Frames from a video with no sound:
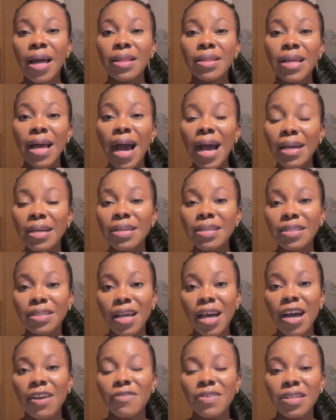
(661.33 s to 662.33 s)
the acne
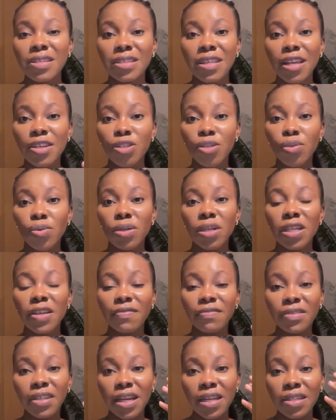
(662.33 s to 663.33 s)
scarring starts to
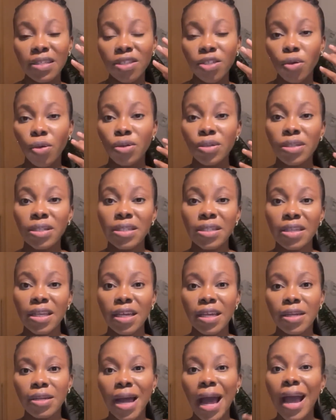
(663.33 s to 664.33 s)
leave dents on the
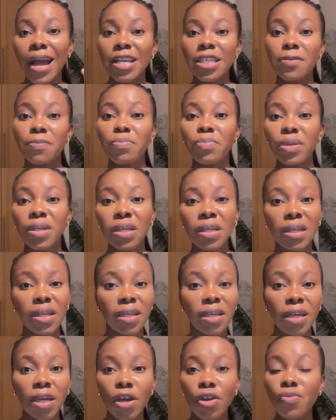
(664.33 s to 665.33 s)
skin, eyes peak,
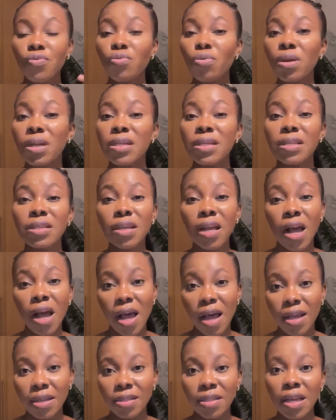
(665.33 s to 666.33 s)
rolling
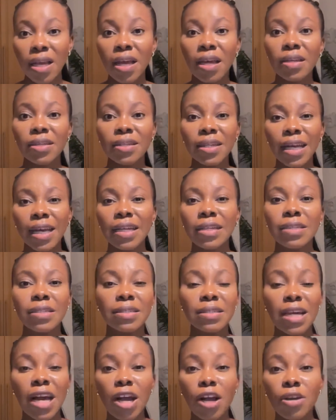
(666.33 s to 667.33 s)
scars, that
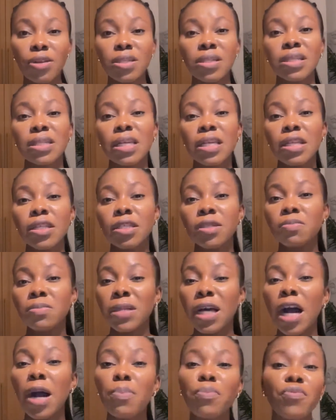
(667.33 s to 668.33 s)
their concerns
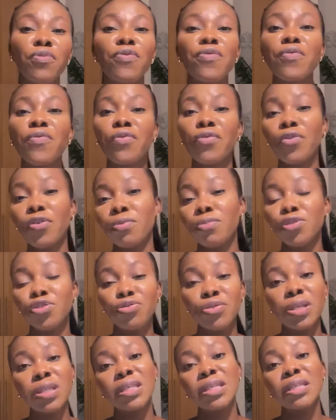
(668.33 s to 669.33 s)
now move from
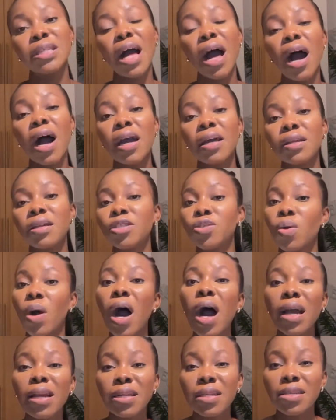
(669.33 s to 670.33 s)
treating acne to
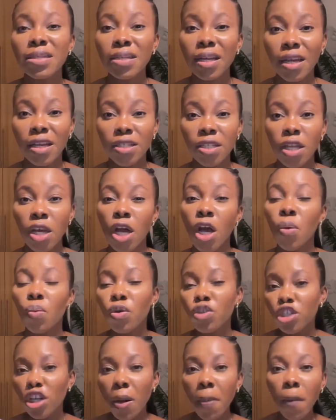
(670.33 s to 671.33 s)
acne scars,
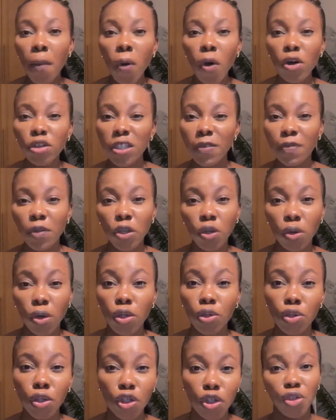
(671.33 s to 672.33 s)
which are more
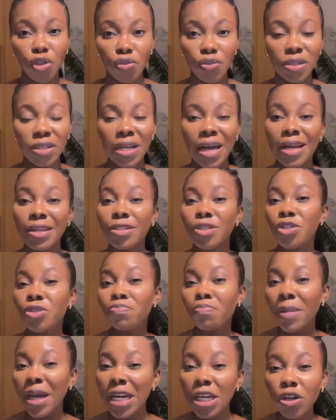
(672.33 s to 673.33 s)
difficult to treat and
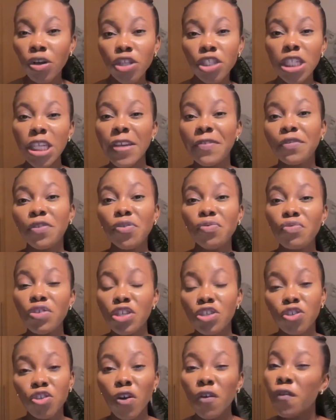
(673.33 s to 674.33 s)
may not even
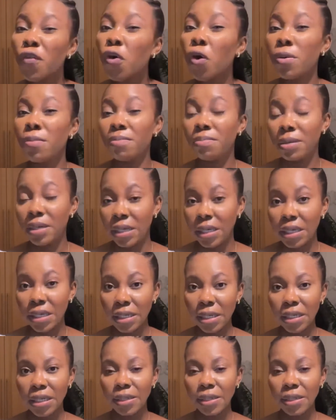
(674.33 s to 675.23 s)
resolve completely.